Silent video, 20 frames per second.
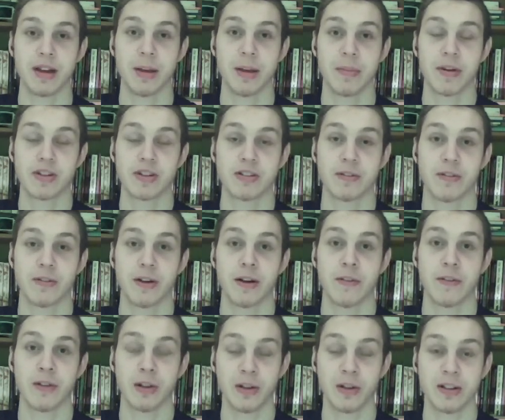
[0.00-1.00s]
Bunch of,
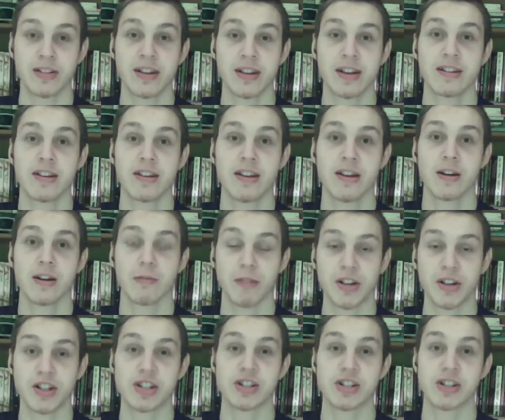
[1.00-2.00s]
of lunatic
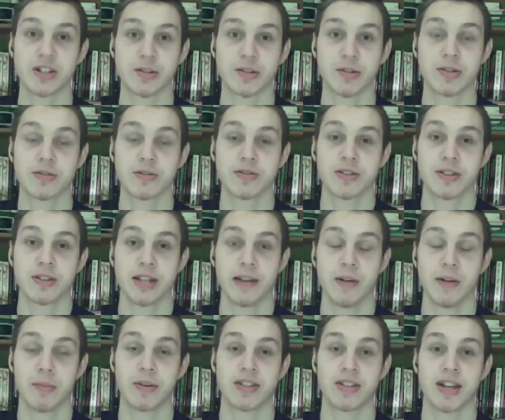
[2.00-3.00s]
witches and sorcerers and
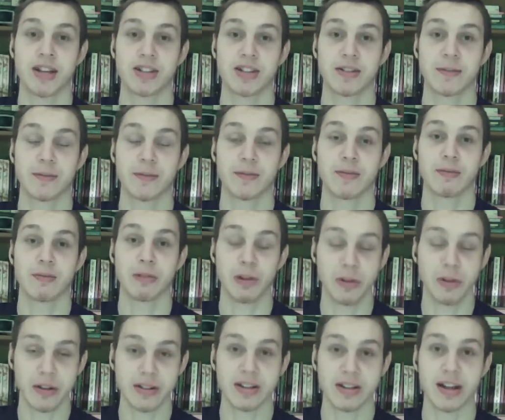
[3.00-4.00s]
devil possessed
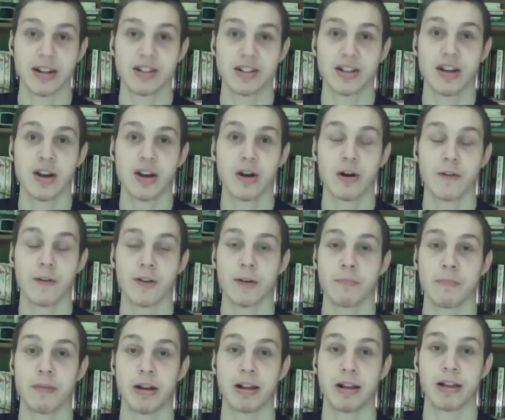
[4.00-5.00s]
lunatics over at
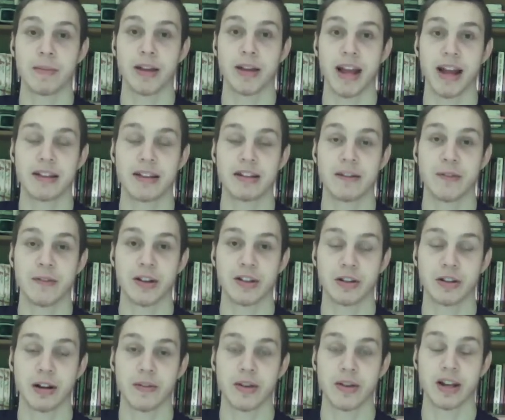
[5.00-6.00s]
B L M and Antifa
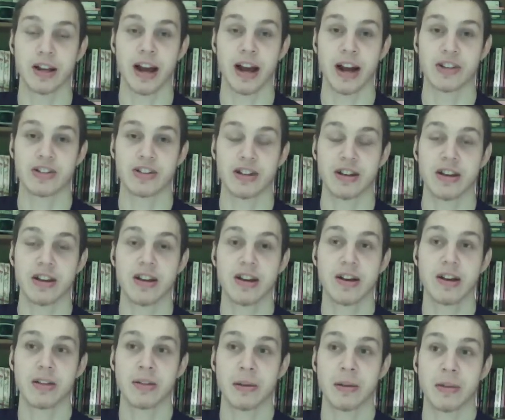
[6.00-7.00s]
don't even actually
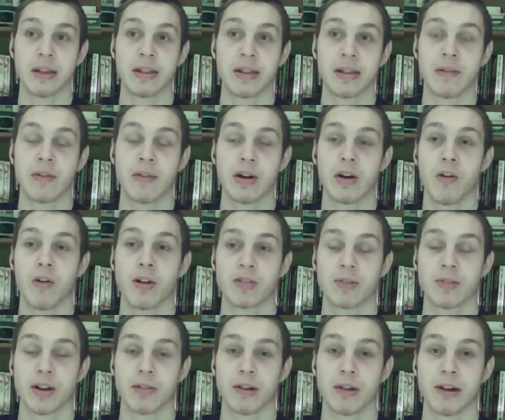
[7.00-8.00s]
they, they want always
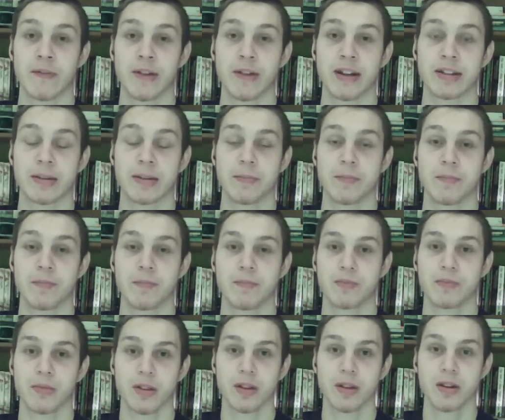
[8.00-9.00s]
want to cry victim.
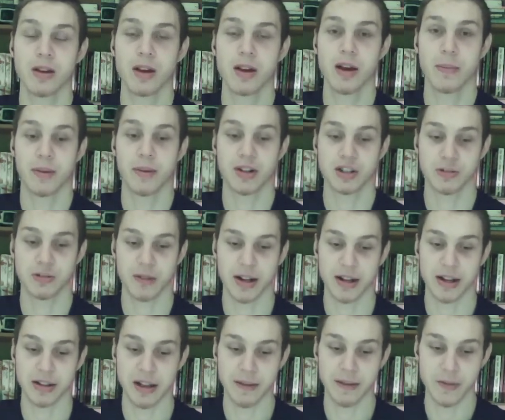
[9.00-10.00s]
Bunch of
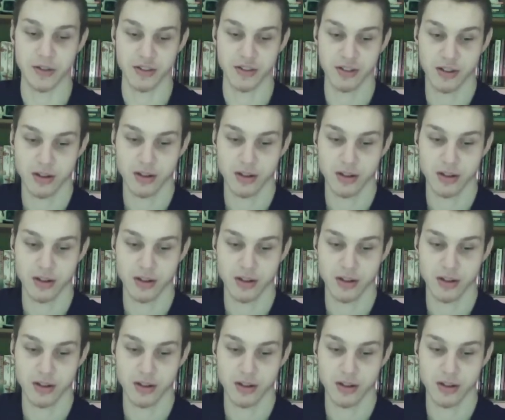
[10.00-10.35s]
wicked devils.